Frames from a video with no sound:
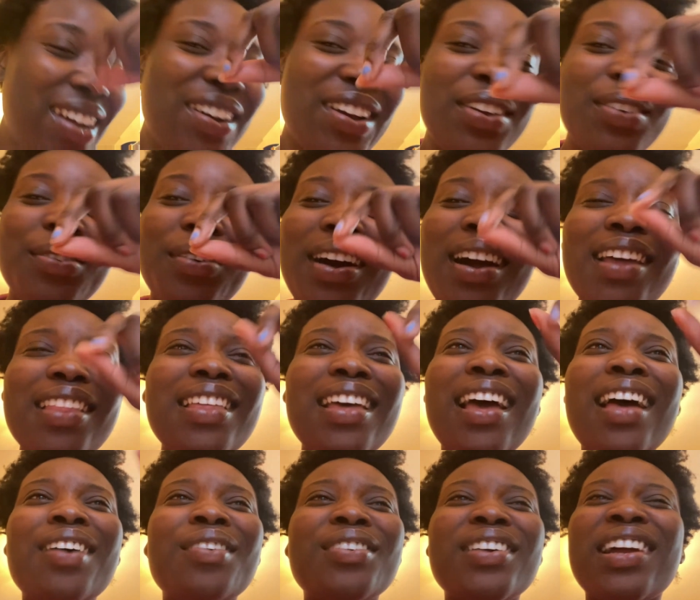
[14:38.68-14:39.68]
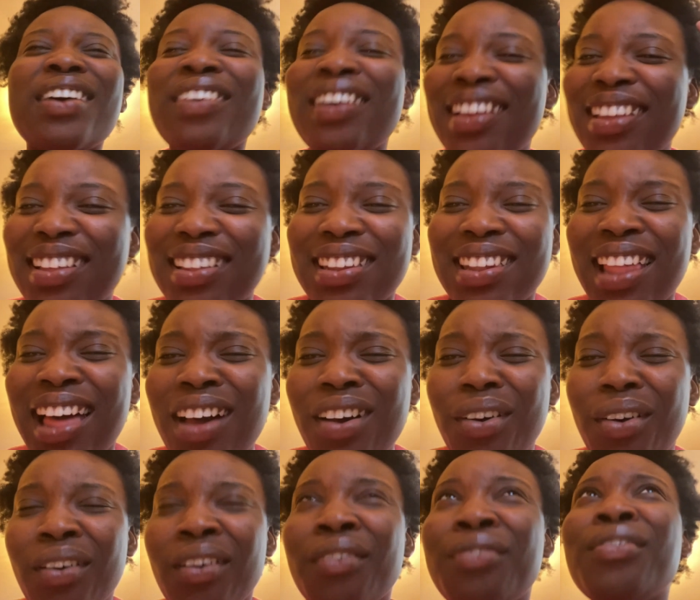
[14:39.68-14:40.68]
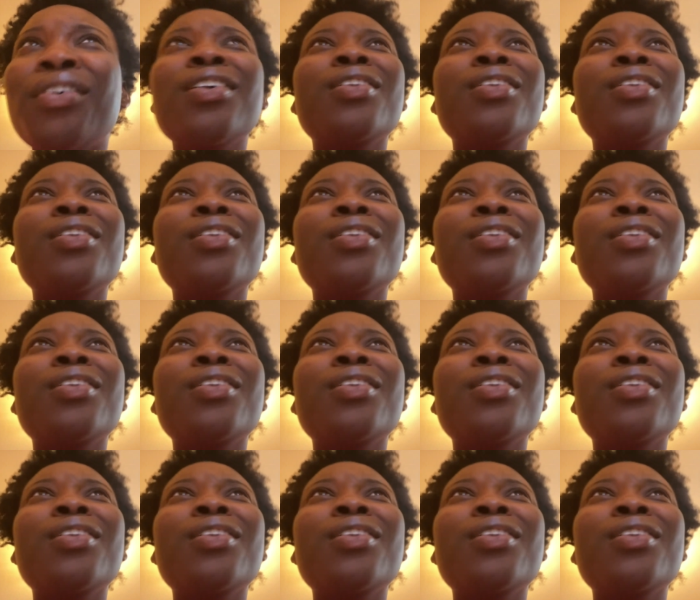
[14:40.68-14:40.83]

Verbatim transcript: Why the hell would I write clout? What